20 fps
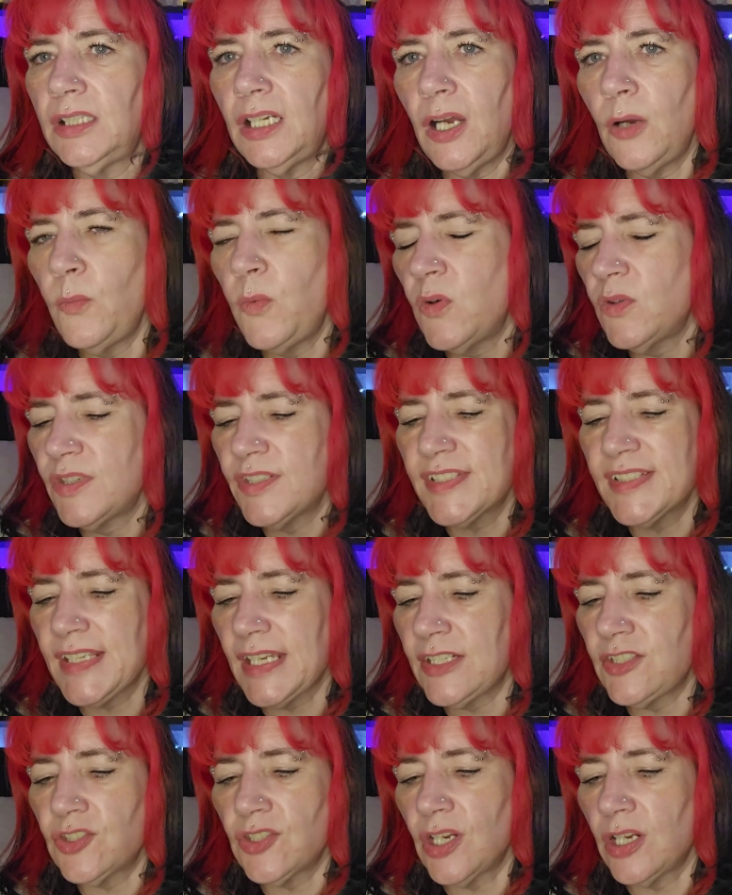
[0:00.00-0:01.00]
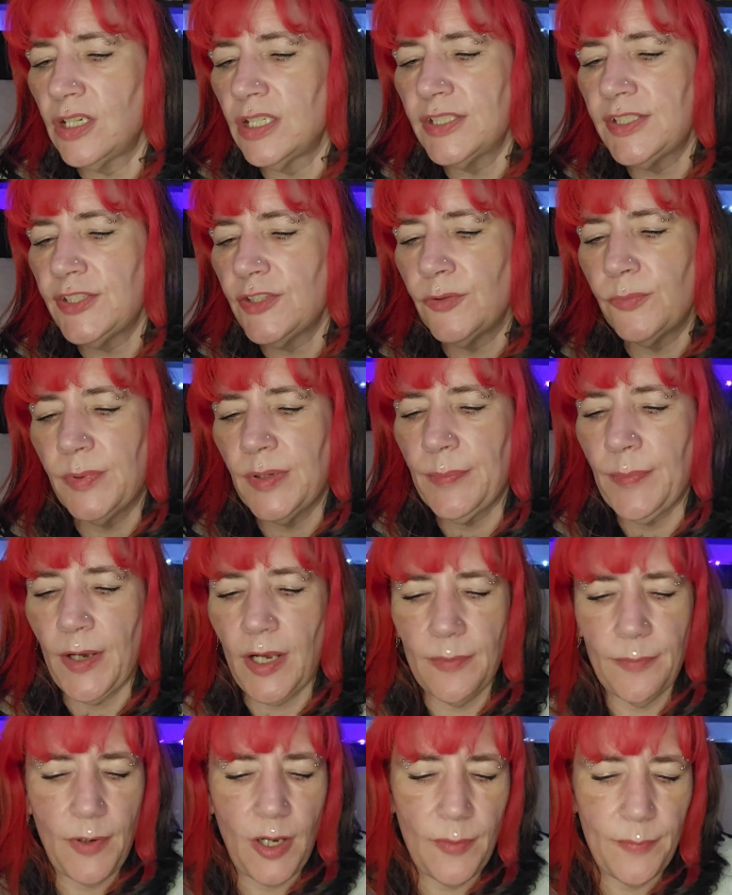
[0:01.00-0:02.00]
I want to say Charlotte Tilbury, but
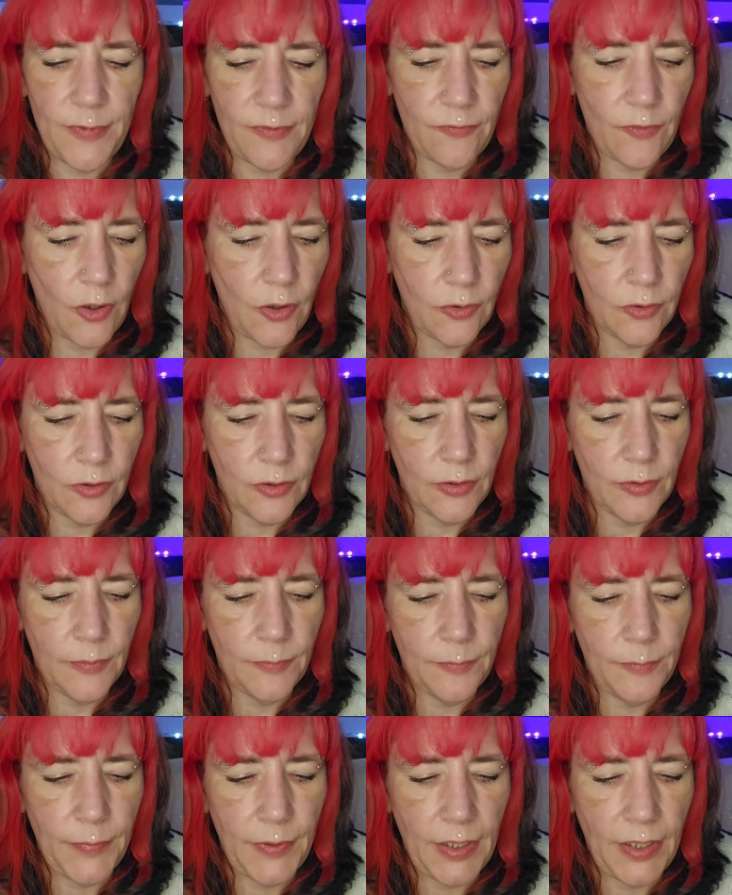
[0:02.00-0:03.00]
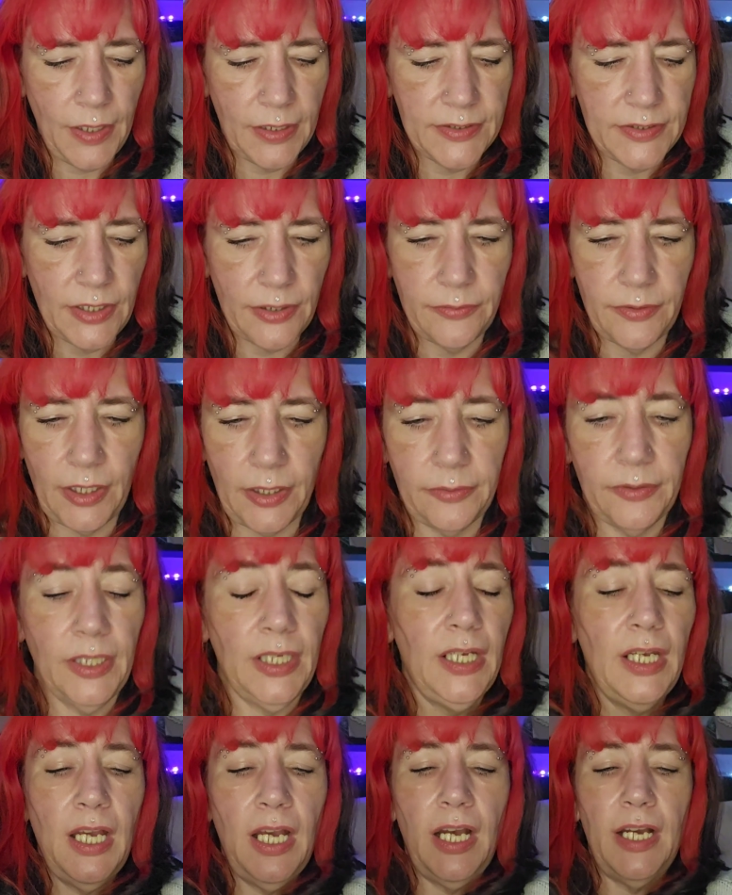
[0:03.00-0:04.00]
I might be wrong. But I don't know.
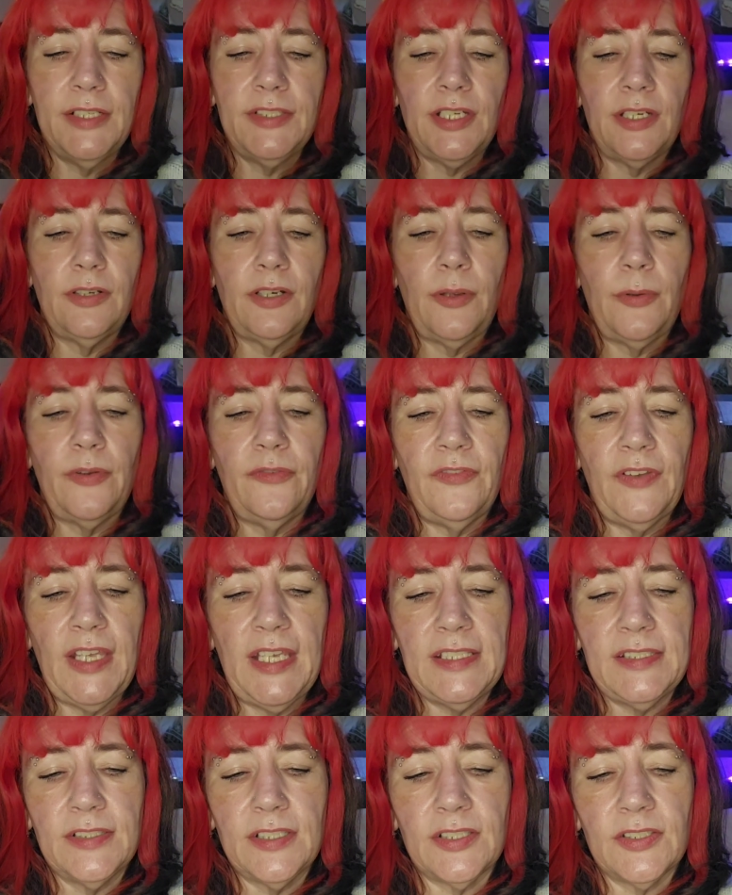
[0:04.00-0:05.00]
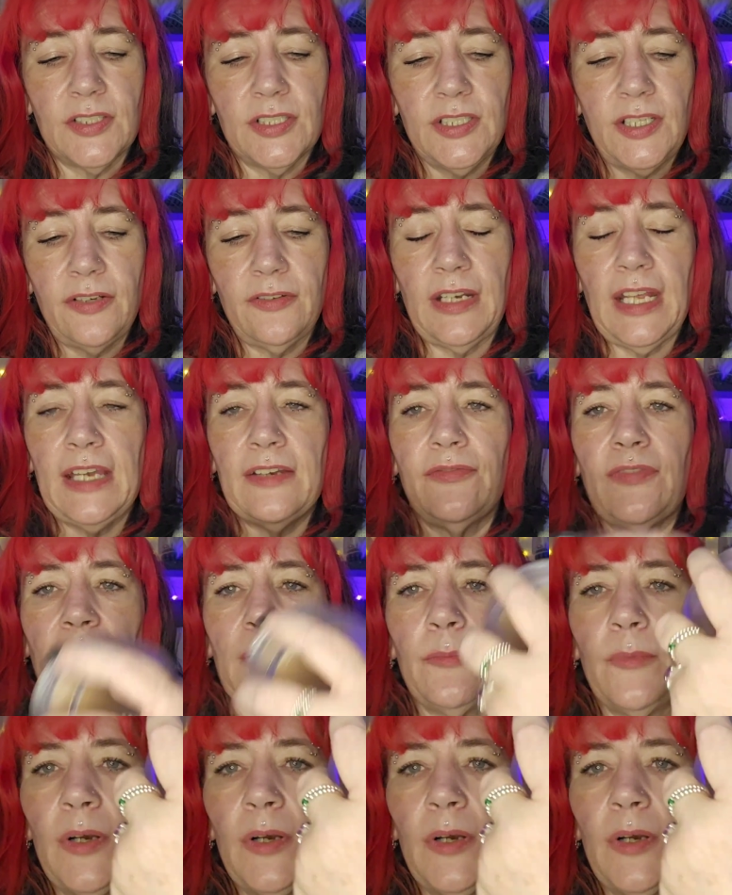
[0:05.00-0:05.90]
I don't know if it is because I don't have that